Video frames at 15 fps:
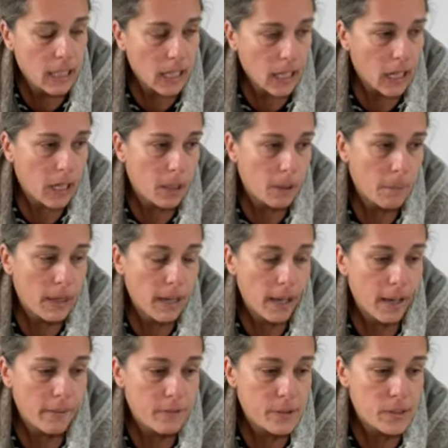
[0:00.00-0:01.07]
I
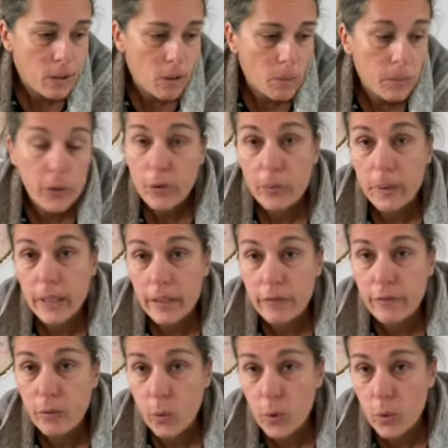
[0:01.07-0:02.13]
have some 3 and
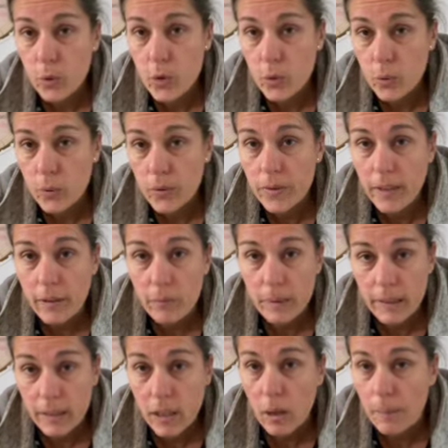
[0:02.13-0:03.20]
4 years old that have
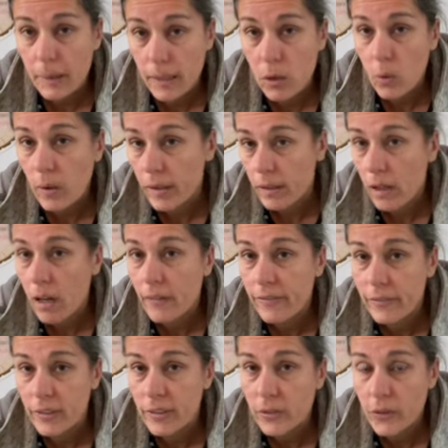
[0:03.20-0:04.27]
been coming quite
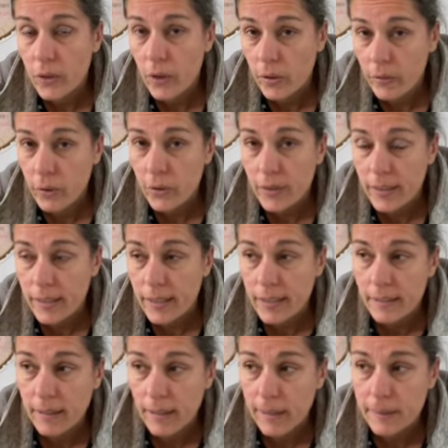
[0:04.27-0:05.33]
often. So obviously,
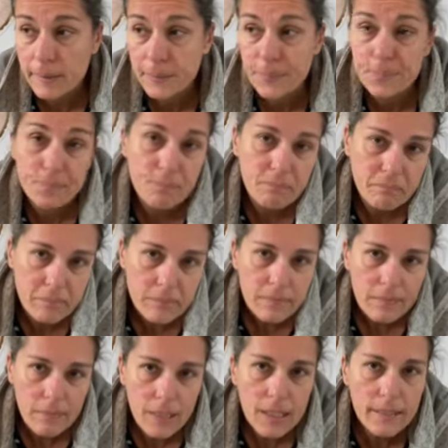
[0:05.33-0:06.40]

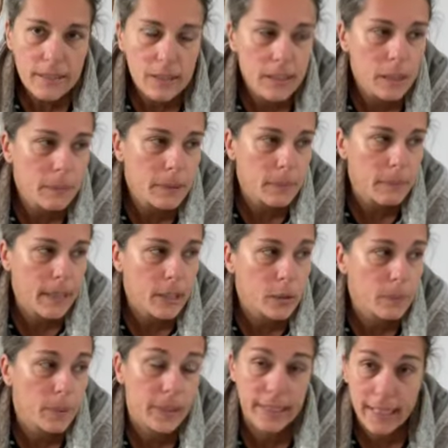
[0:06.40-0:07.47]
they're a little bit better,
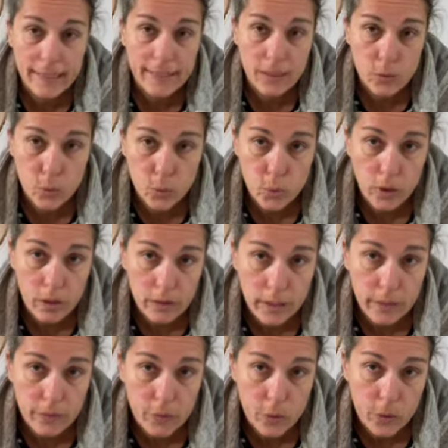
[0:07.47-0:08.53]
but yet I do not
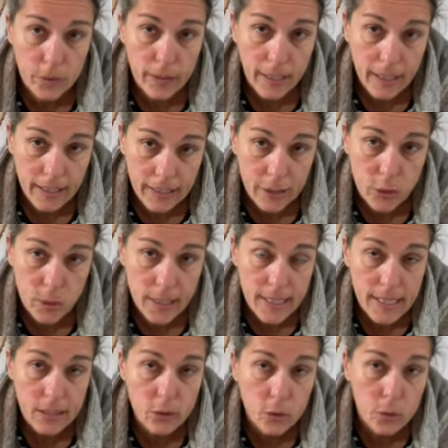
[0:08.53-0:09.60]
give the electric
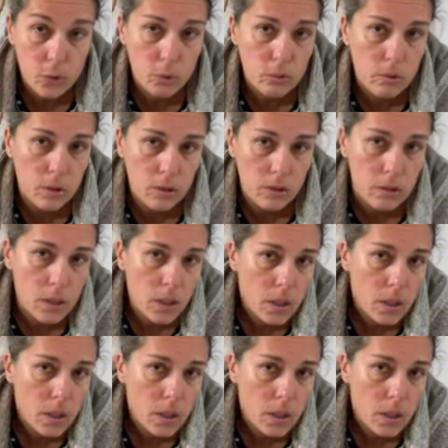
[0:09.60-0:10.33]
sander to a